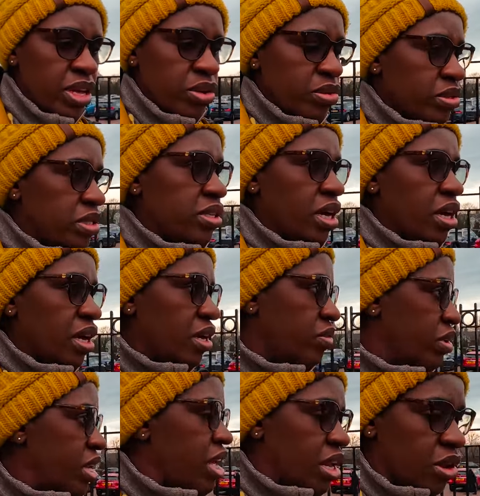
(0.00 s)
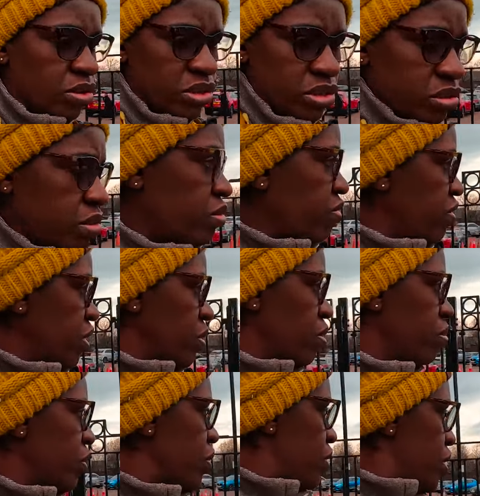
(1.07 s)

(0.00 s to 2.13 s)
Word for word: are not uh, really allowed to film.